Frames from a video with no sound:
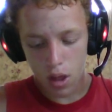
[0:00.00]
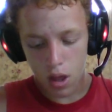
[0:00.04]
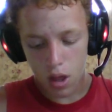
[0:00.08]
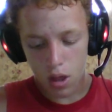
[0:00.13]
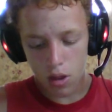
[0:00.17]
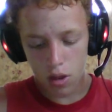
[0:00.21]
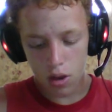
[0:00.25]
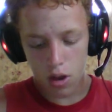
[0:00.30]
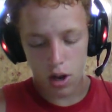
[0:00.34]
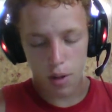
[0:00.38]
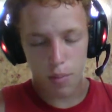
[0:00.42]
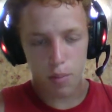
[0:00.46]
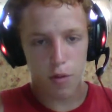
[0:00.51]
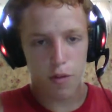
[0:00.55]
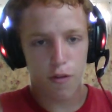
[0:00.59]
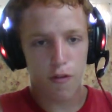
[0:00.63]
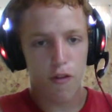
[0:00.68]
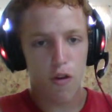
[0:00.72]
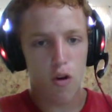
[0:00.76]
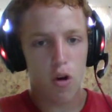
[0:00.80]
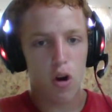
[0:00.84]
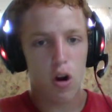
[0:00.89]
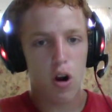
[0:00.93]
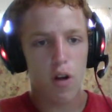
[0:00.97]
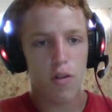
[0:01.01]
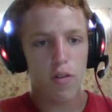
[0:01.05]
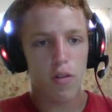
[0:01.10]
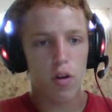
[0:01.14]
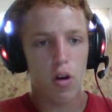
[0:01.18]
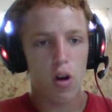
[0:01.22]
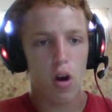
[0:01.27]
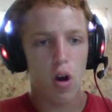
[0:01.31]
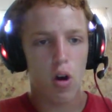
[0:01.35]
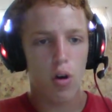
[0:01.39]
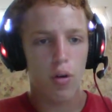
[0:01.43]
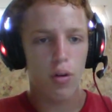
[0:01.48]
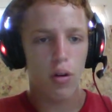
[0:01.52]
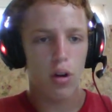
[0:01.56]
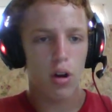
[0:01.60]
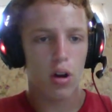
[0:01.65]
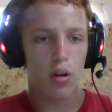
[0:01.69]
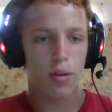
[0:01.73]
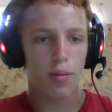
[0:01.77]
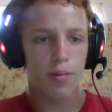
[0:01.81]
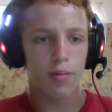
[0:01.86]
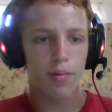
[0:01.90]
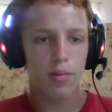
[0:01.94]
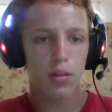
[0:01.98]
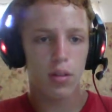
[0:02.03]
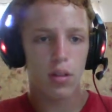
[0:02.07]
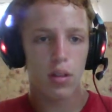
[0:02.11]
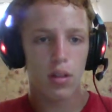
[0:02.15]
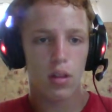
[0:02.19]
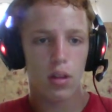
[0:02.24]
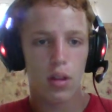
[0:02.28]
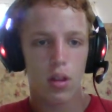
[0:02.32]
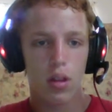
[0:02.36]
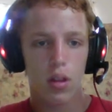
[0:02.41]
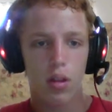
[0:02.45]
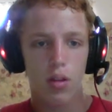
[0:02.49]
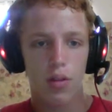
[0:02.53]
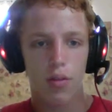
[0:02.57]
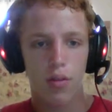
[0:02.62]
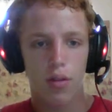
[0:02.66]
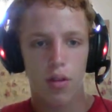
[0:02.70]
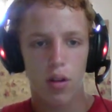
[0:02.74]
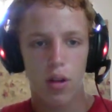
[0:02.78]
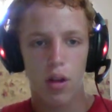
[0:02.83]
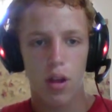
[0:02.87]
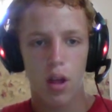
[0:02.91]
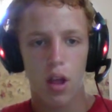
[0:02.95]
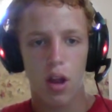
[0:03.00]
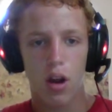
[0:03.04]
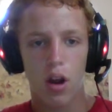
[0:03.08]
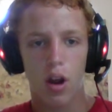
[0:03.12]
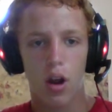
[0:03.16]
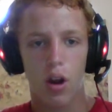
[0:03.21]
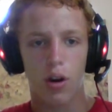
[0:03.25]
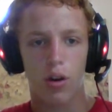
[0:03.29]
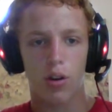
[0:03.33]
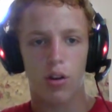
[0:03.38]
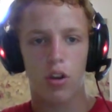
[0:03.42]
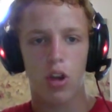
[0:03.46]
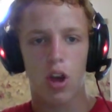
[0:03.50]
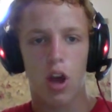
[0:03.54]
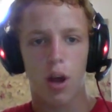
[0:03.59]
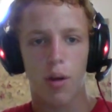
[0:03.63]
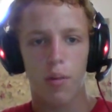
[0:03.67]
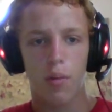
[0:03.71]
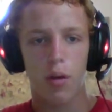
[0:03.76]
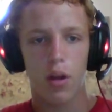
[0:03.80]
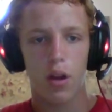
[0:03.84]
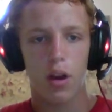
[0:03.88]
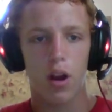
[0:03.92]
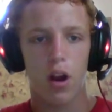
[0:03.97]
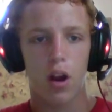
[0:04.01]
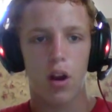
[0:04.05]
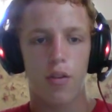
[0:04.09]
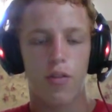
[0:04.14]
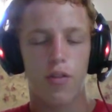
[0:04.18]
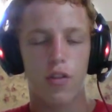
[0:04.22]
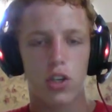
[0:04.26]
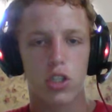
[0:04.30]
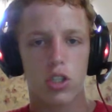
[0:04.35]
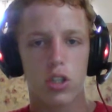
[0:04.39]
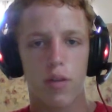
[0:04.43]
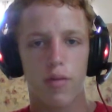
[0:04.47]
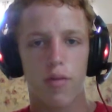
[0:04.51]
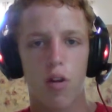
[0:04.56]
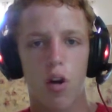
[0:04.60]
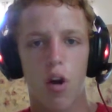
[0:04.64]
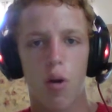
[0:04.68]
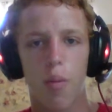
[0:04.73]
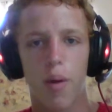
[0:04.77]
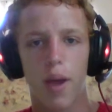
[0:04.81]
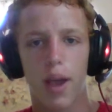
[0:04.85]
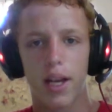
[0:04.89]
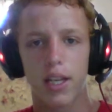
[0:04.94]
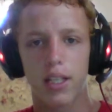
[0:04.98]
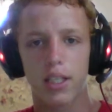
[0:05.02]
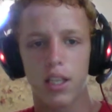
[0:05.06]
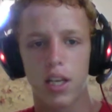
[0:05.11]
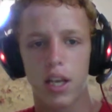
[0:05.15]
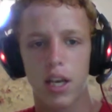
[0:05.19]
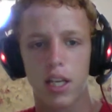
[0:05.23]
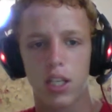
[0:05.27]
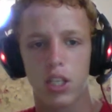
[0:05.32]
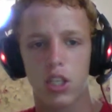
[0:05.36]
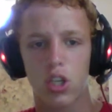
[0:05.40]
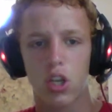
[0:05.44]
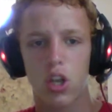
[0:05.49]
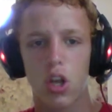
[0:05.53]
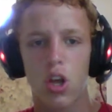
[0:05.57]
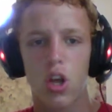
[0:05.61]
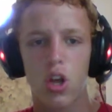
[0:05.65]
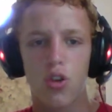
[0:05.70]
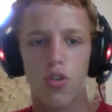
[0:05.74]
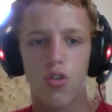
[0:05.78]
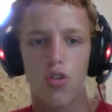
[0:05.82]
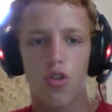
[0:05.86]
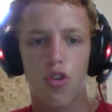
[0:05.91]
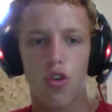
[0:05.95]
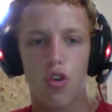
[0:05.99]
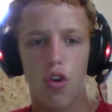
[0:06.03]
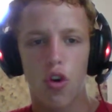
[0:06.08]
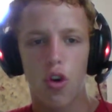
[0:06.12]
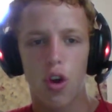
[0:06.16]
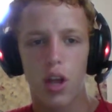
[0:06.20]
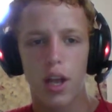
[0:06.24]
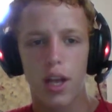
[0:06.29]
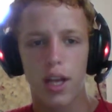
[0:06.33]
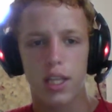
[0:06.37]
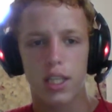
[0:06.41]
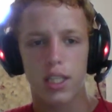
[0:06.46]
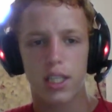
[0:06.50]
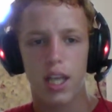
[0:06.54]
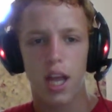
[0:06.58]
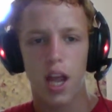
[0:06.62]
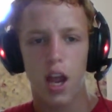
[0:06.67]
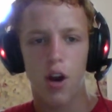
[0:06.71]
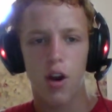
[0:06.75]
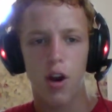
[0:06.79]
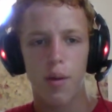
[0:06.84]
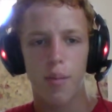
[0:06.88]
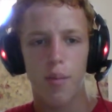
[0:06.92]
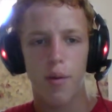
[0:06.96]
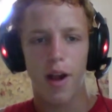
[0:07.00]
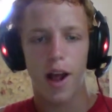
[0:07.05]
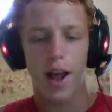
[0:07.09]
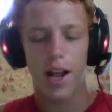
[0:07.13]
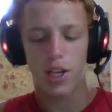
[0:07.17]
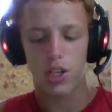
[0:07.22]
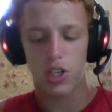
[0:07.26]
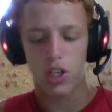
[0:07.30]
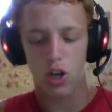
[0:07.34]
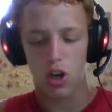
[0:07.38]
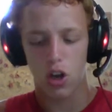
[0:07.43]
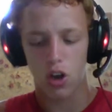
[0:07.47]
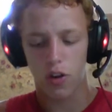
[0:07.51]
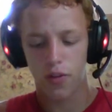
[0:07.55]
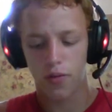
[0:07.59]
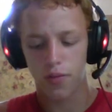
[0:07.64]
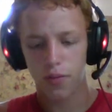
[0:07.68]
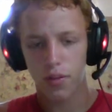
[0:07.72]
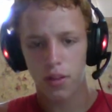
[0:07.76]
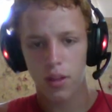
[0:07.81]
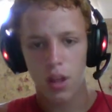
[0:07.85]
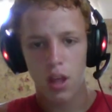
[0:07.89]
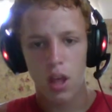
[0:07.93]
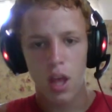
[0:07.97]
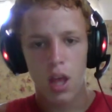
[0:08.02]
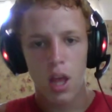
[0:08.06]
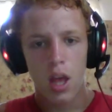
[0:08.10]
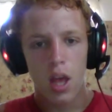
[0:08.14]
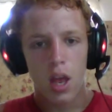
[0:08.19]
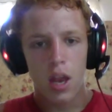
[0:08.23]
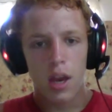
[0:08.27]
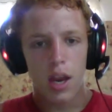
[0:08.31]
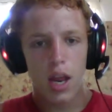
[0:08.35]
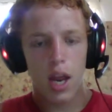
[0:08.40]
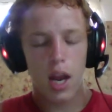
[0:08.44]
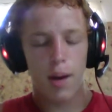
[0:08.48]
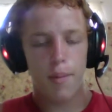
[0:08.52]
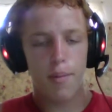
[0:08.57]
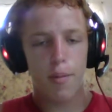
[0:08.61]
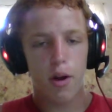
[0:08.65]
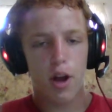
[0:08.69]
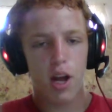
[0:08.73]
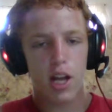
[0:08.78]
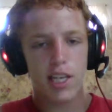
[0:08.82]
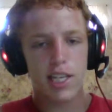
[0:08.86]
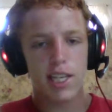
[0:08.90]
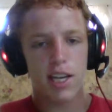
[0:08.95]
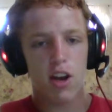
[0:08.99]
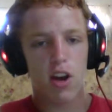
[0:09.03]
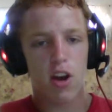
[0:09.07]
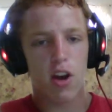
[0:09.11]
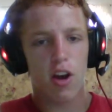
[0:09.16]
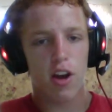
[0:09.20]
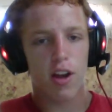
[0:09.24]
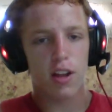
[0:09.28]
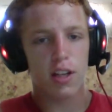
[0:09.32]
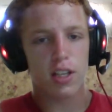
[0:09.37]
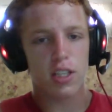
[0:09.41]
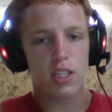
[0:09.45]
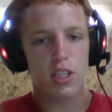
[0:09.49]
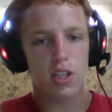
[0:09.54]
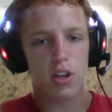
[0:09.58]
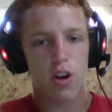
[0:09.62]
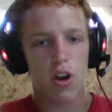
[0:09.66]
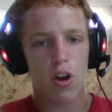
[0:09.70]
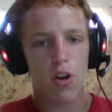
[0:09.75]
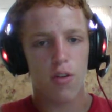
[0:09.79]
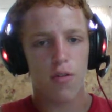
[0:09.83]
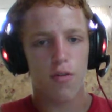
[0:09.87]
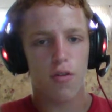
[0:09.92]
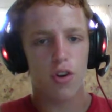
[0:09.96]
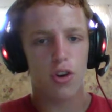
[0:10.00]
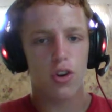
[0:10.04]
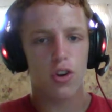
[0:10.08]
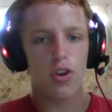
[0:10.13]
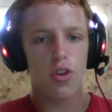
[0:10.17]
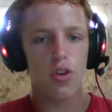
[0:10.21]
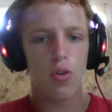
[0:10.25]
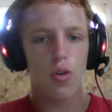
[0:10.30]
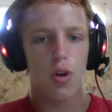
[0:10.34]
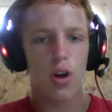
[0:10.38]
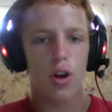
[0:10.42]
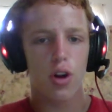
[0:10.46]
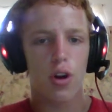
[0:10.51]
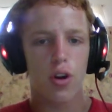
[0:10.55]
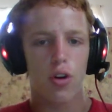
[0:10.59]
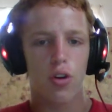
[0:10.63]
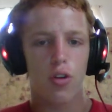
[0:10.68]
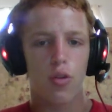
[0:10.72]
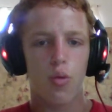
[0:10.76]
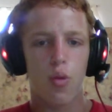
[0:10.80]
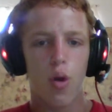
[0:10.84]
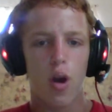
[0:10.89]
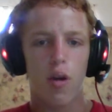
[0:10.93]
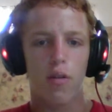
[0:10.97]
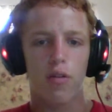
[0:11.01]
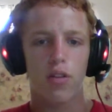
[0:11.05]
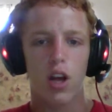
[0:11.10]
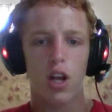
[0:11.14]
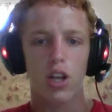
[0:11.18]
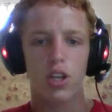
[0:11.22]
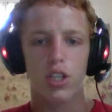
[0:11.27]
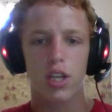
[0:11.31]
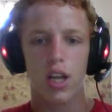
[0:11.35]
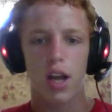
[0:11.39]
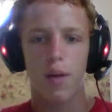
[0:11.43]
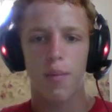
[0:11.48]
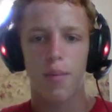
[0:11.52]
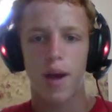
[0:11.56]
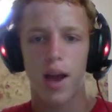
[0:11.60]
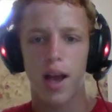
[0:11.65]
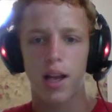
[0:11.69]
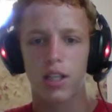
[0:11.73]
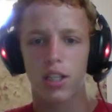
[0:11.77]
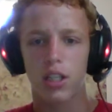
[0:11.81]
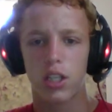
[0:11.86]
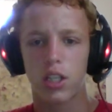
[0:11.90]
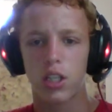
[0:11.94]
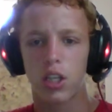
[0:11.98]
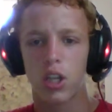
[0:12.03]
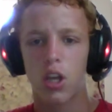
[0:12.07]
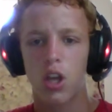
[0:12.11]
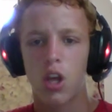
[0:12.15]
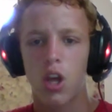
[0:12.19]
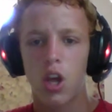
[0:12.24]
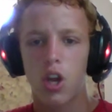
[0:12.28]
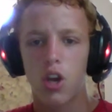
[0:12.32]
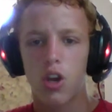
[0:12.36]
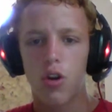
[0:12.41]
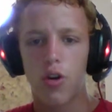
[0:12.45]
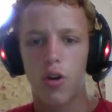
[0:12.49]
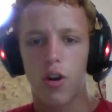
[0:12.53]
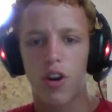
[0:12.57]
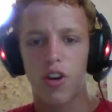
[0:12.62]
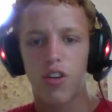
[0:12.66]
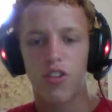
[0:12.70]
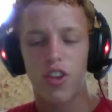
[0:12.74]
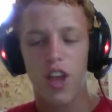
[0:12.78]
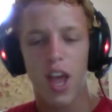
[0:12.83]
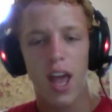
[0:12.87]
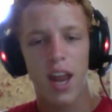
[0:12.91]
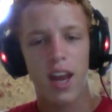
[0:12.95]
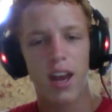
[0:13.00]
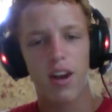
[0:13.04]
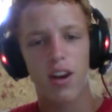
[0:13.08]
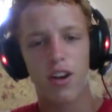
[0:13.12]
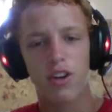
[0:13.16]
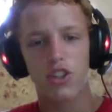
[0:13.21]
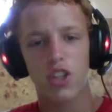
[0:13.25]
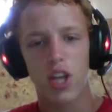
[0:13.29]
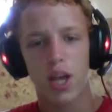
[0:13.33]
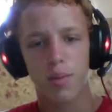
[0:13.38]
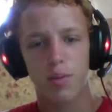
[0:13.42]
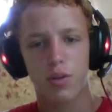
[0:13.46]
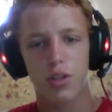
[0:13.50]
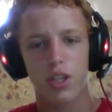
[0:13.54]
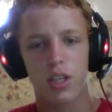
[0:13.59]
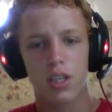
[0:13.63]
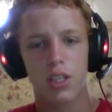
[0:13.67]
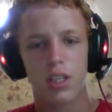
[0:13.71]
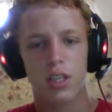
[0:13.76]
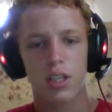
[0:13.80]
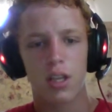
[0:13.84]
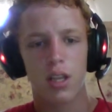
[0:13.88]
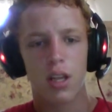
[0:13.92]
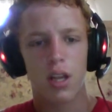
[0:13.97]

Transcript: The number 4 overall, in our first overall picks is Terry Bradshaw. Terry Bradshaw is thrown for 212 touchdown passes, 210 interceptions.